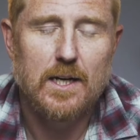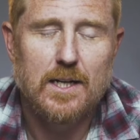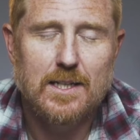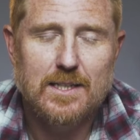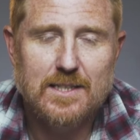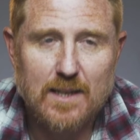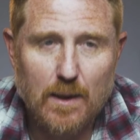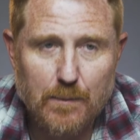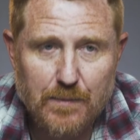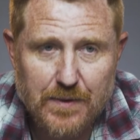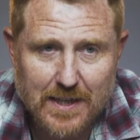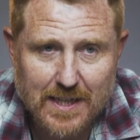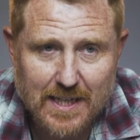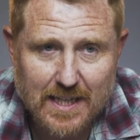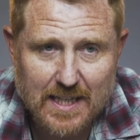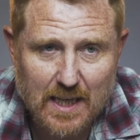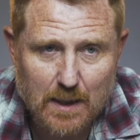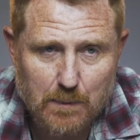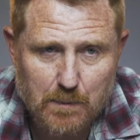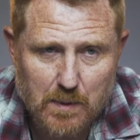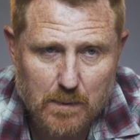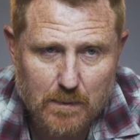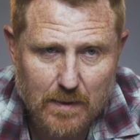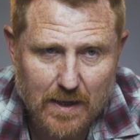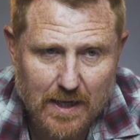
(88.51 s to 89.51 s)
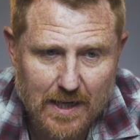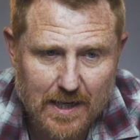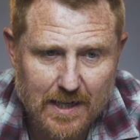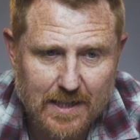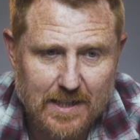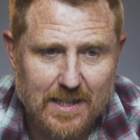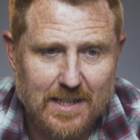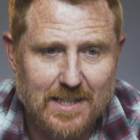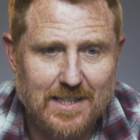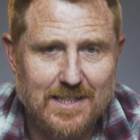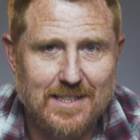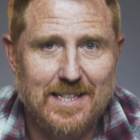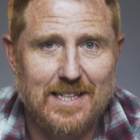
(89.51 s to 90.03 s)
Something to keep in
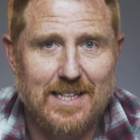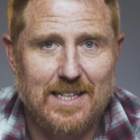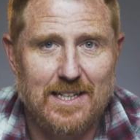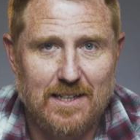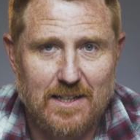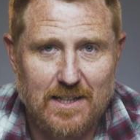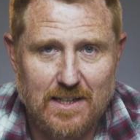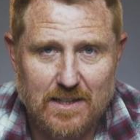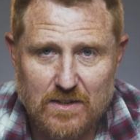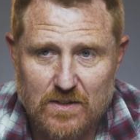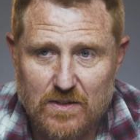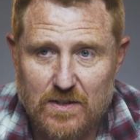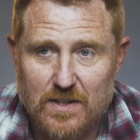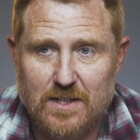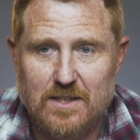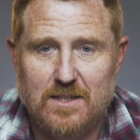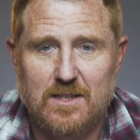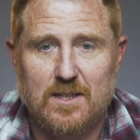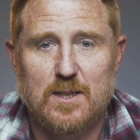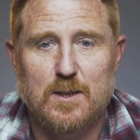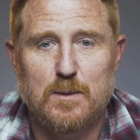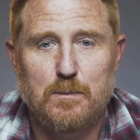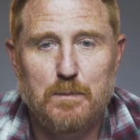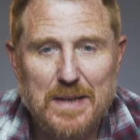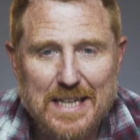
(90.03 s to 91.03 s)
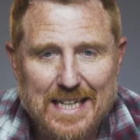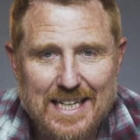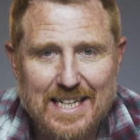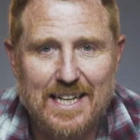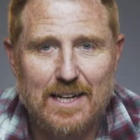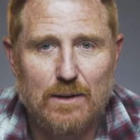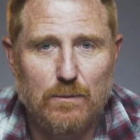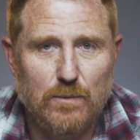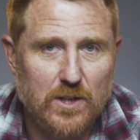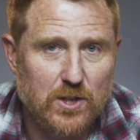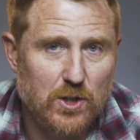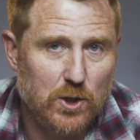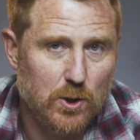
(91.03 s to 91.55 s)
mind is the speed
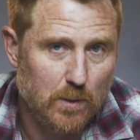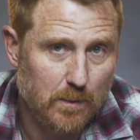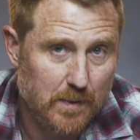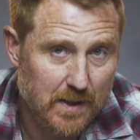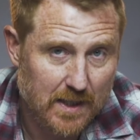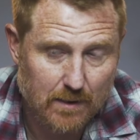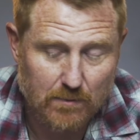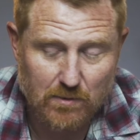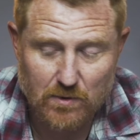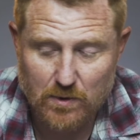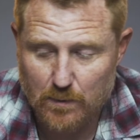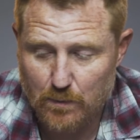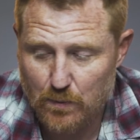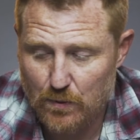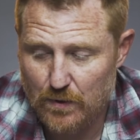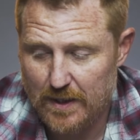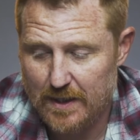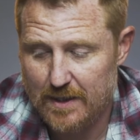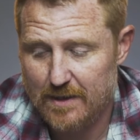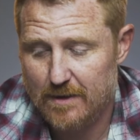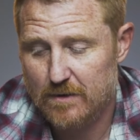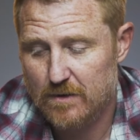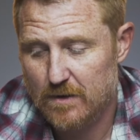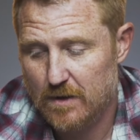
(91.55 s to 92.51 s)
at which you'll be able to print,